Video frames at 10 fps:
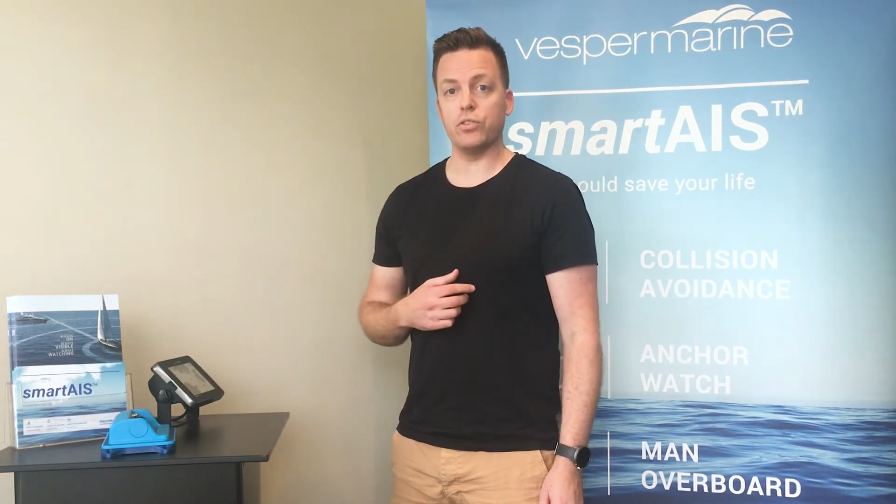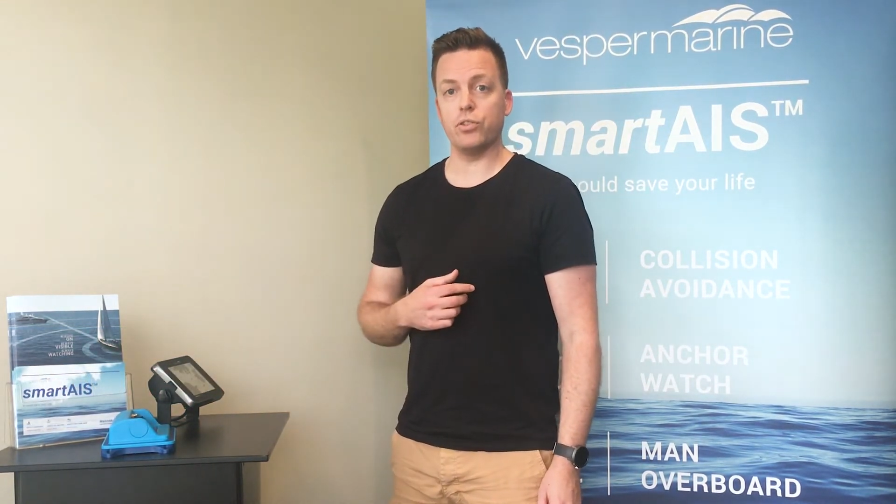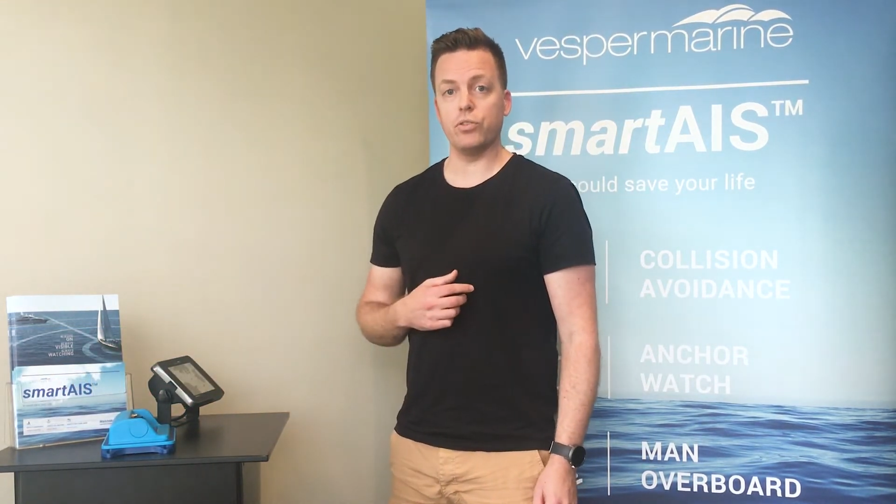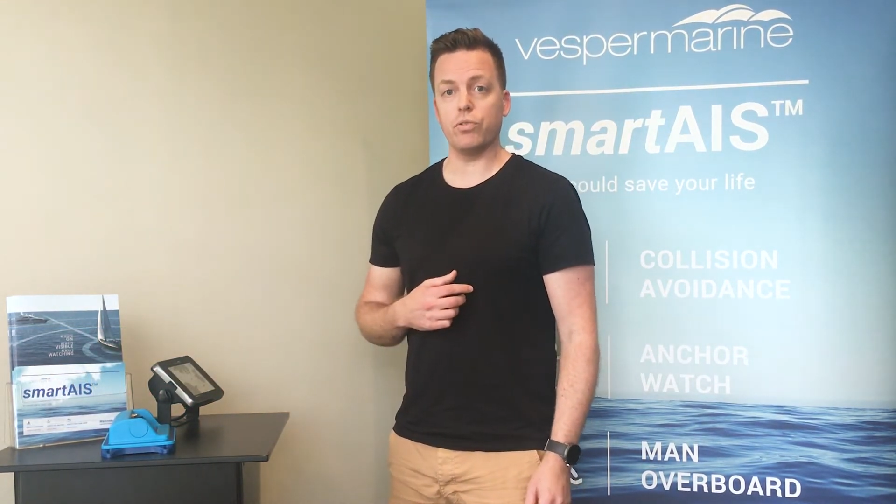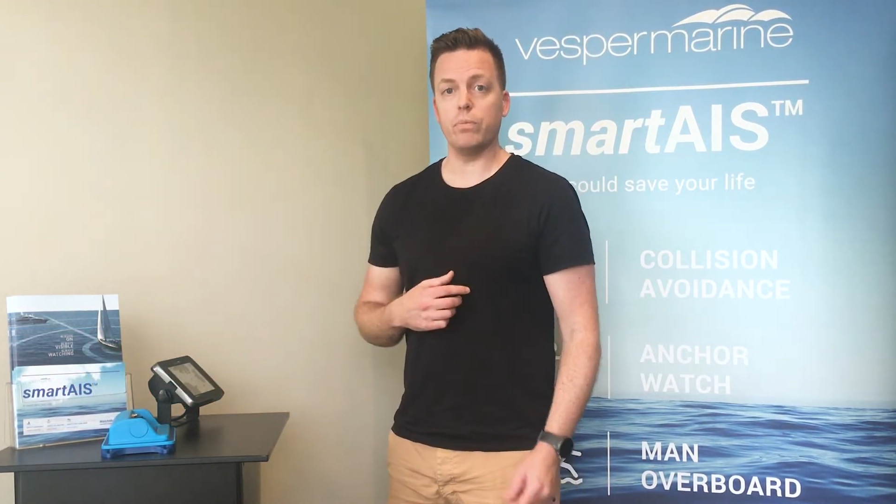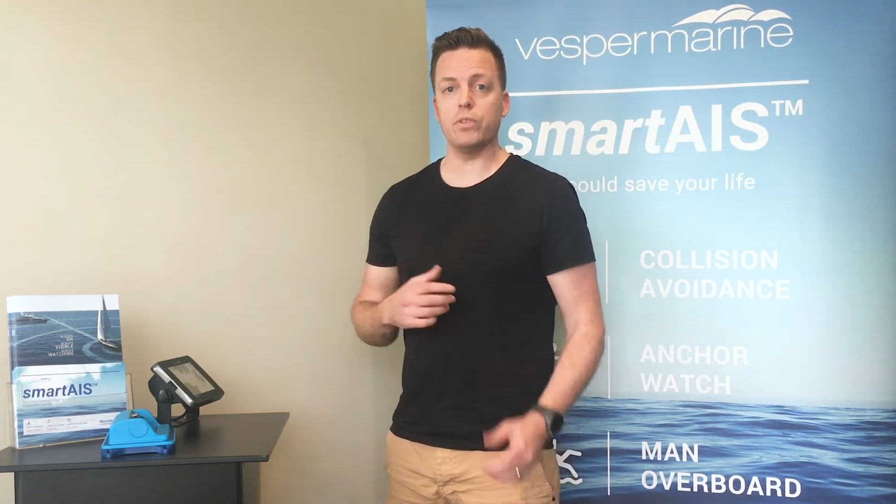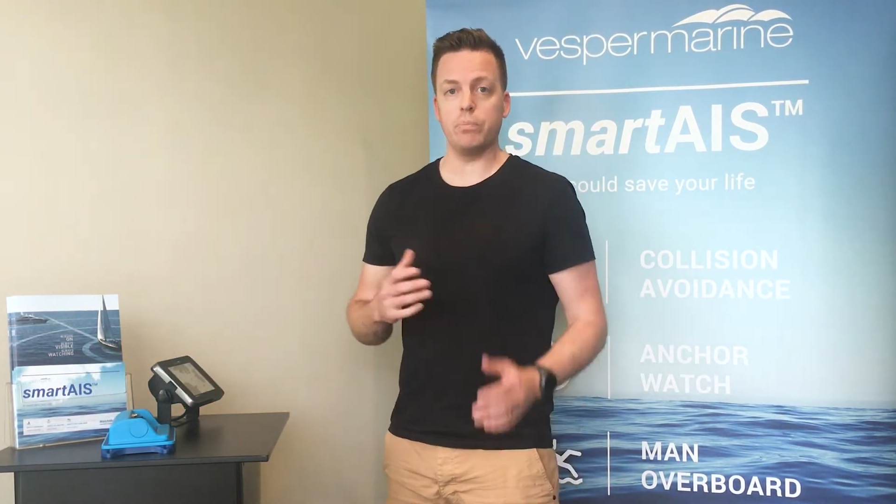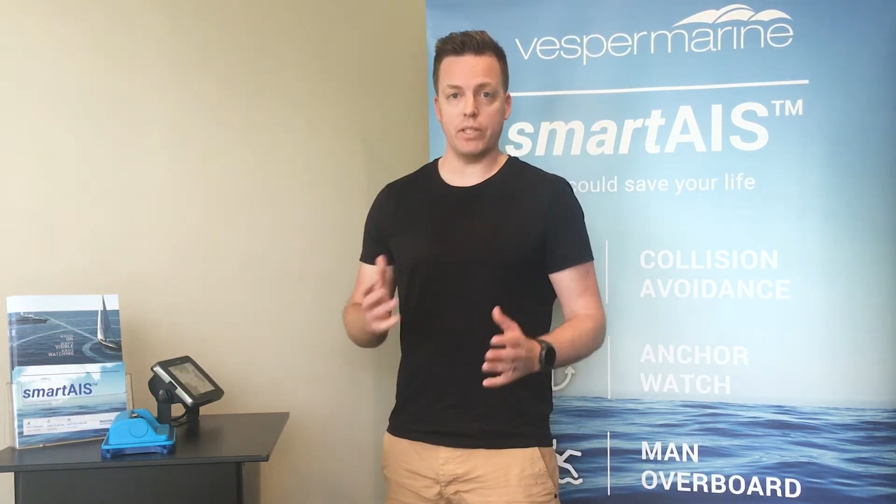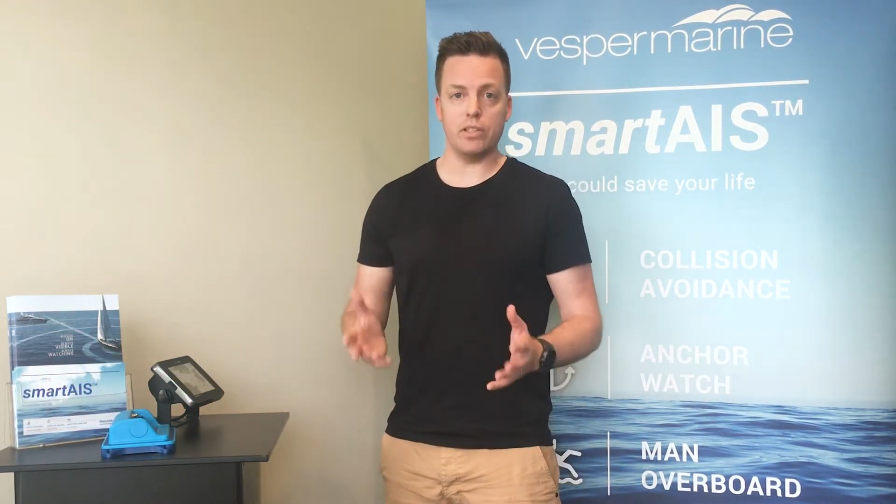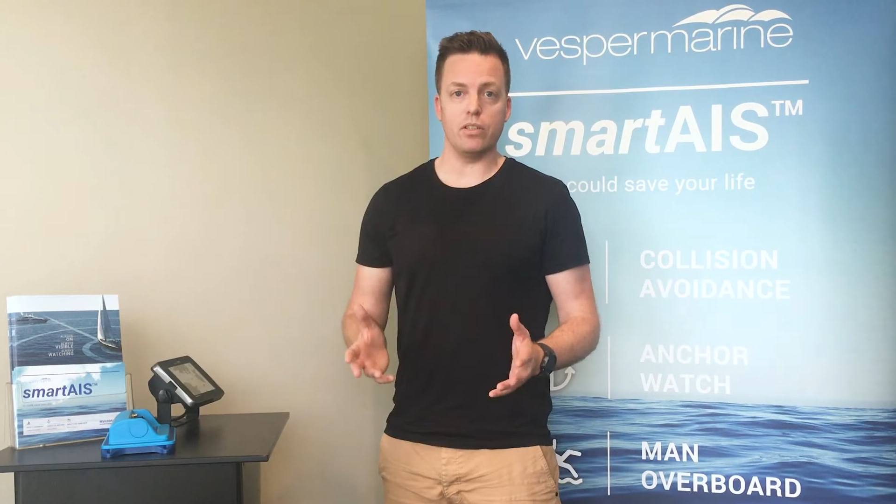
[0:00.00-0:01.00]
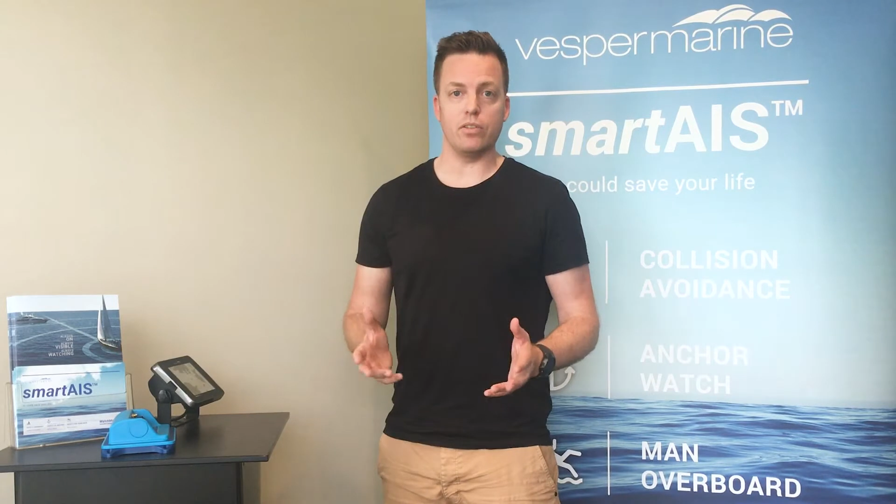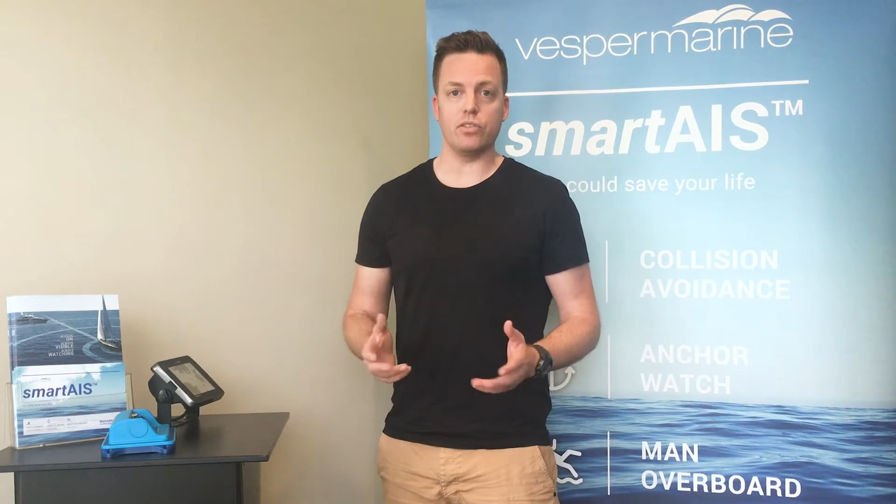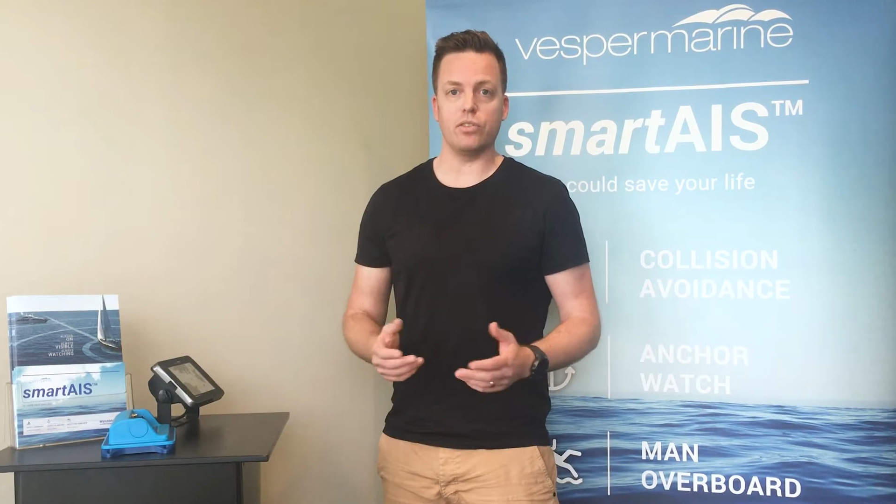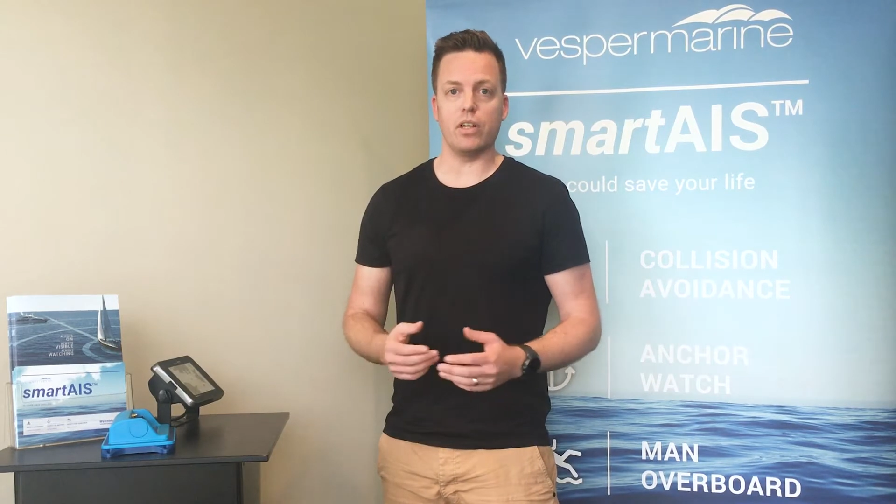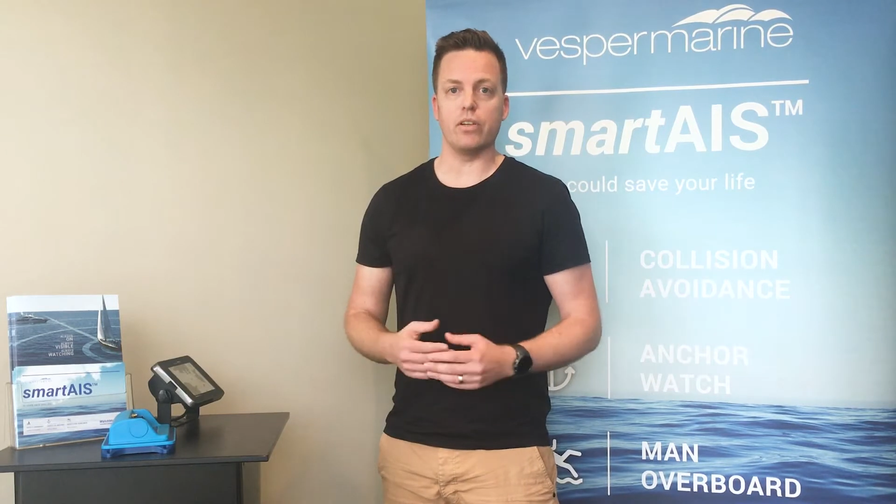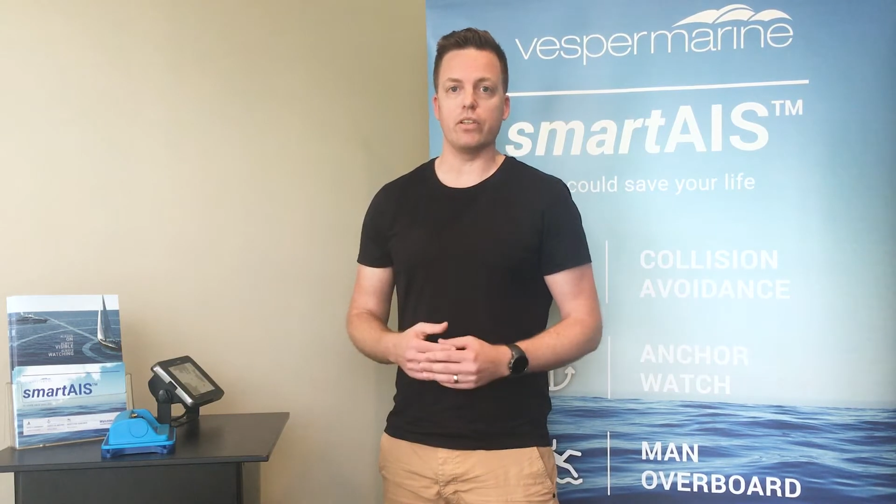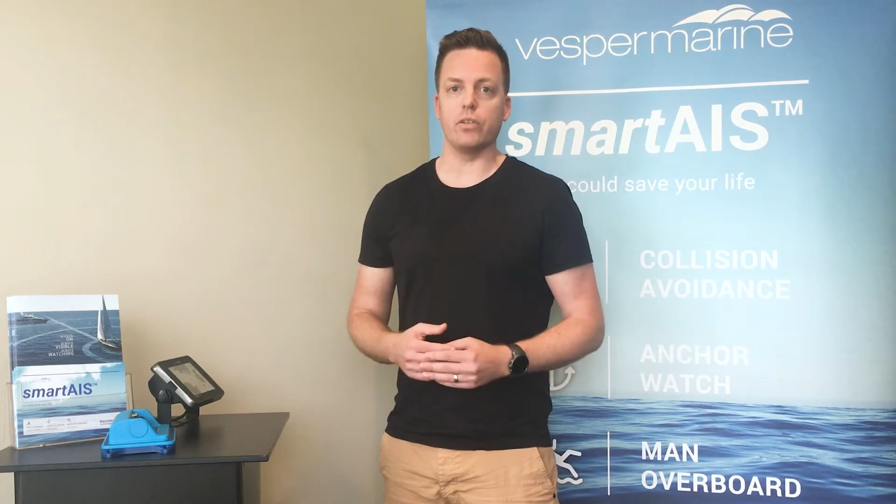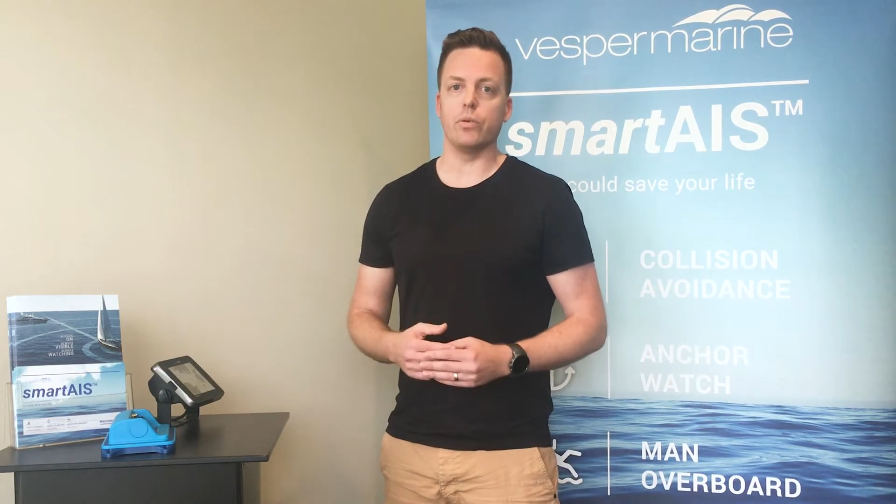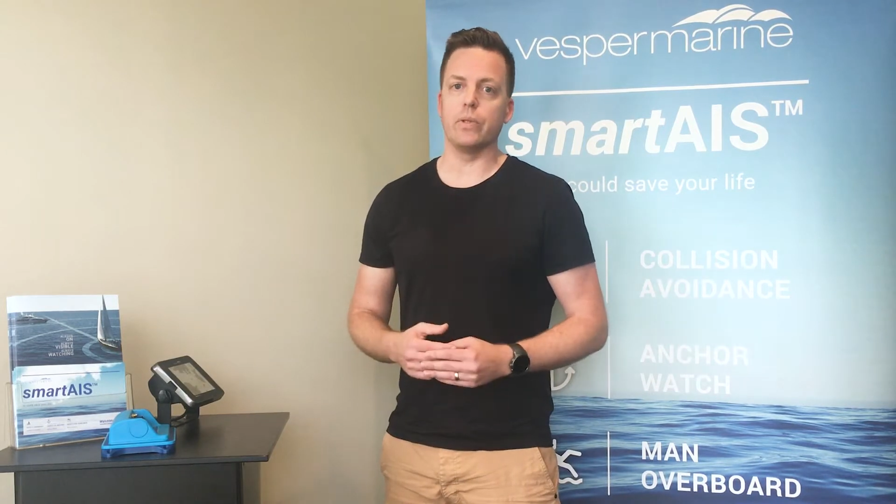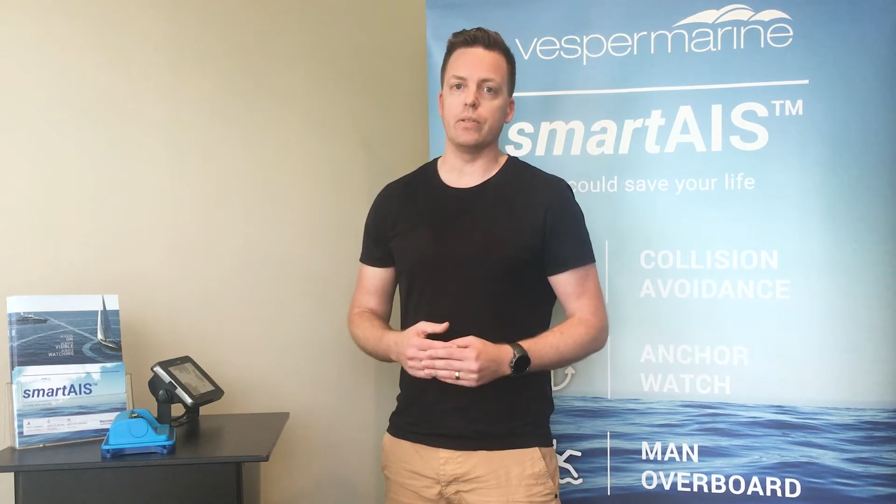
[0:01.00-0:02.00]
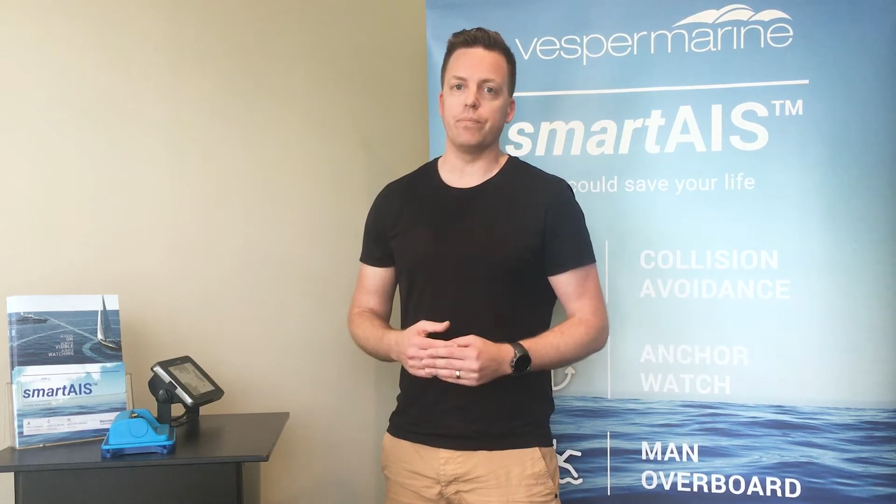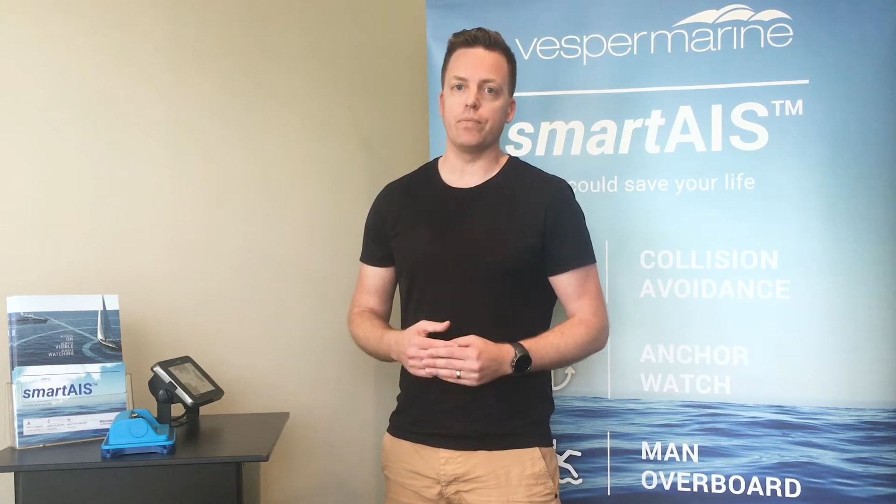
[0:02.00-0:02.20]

to choose from depending on the scenario you're in.